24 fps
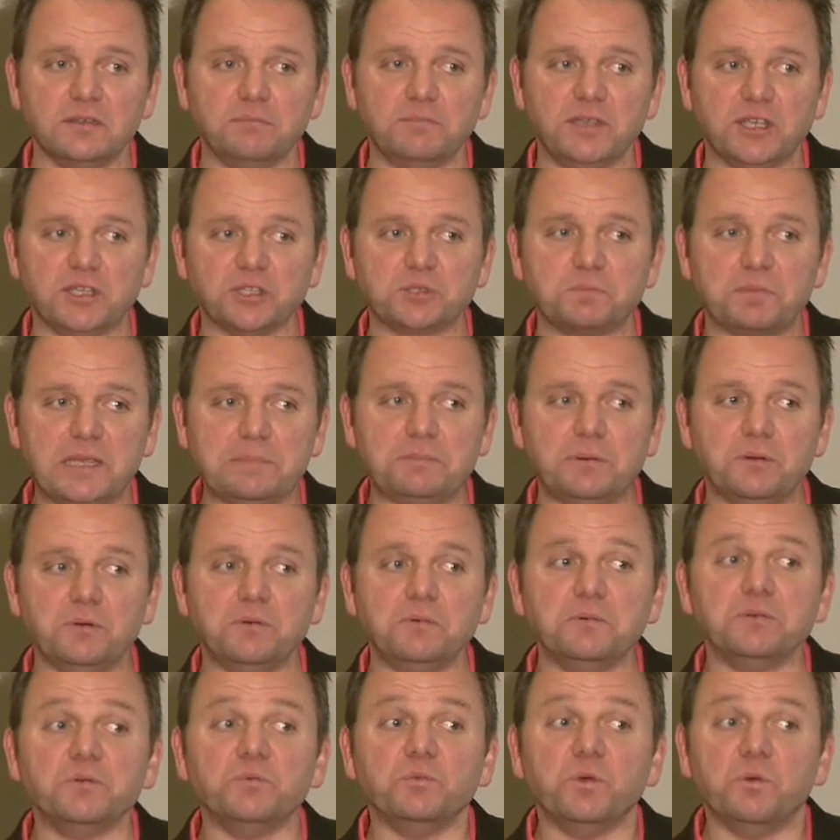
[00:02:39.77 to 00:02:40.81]
because
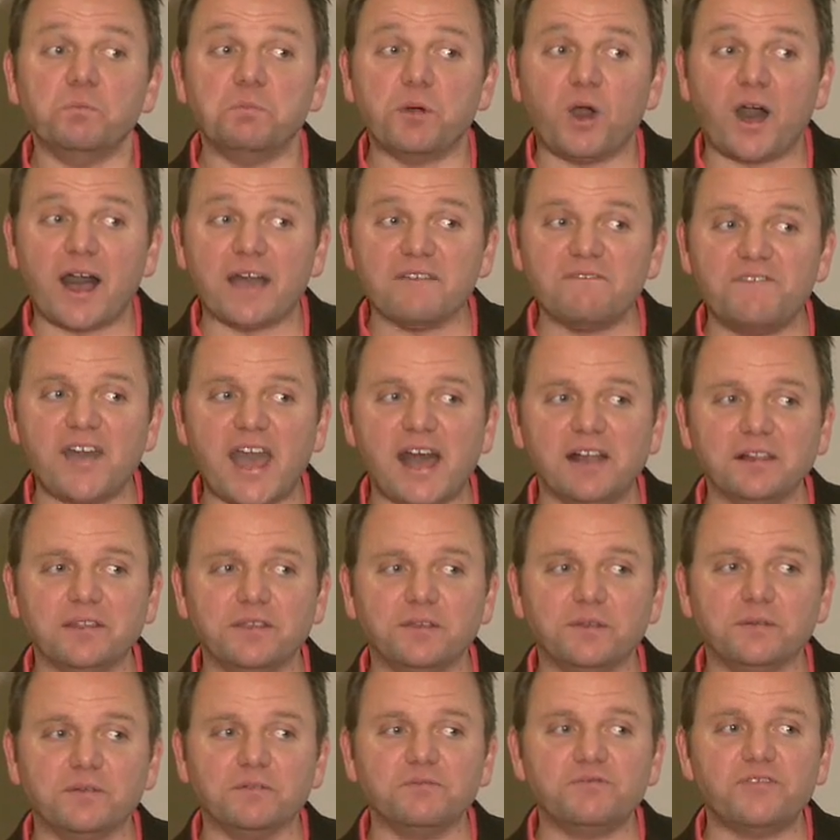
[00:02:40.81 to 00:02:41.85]
people will buy
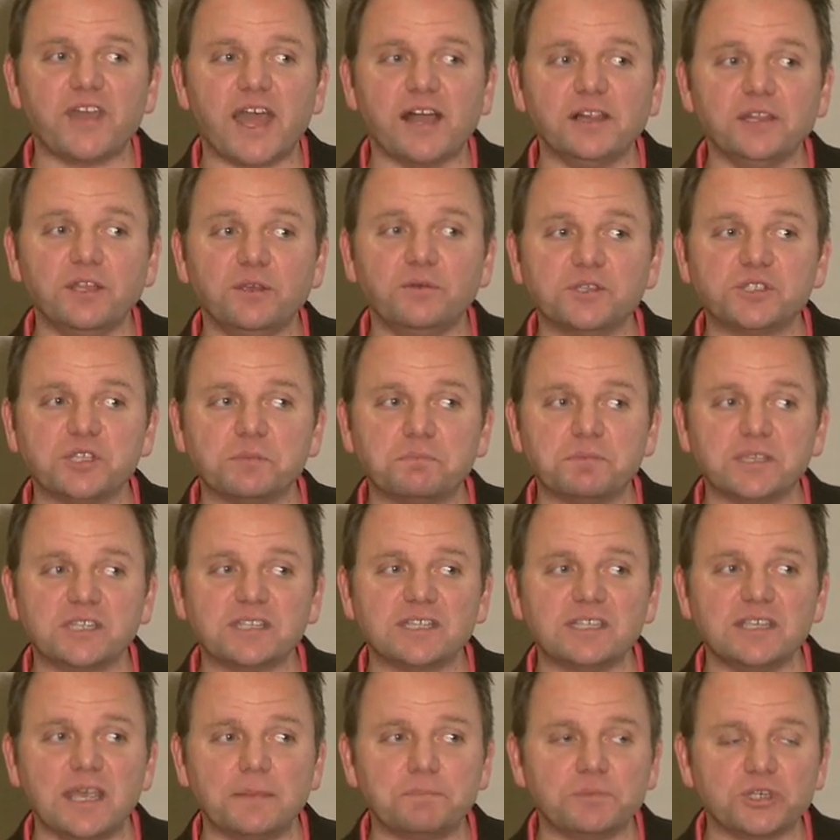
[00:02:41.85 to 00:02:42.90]
value, and value is a
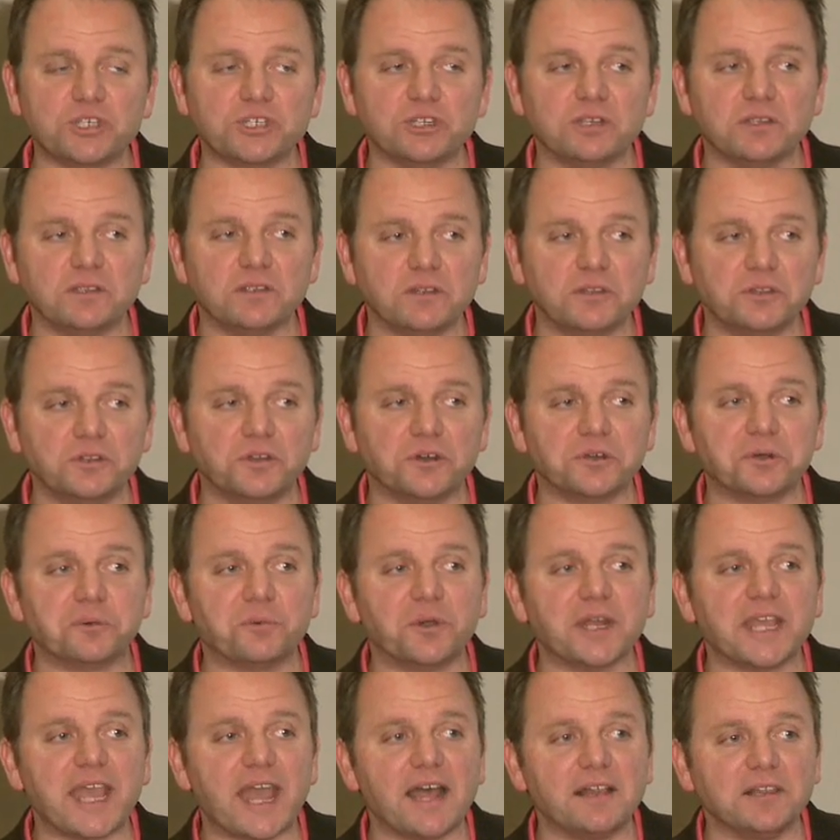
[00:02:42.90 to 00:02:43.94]
perception, not a
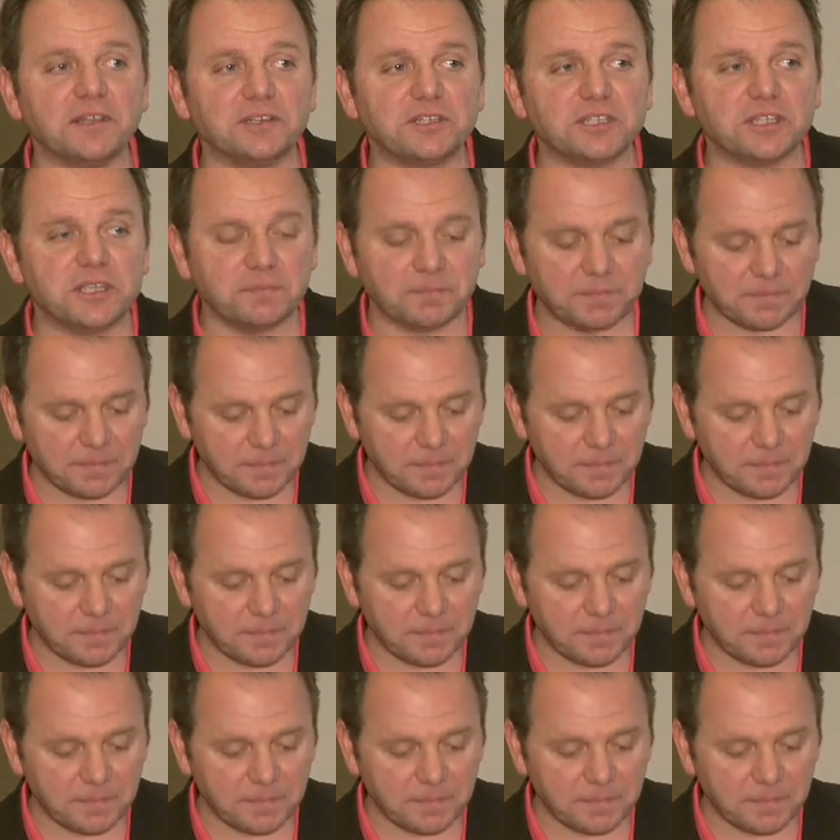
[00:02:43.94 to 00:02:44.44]
reality.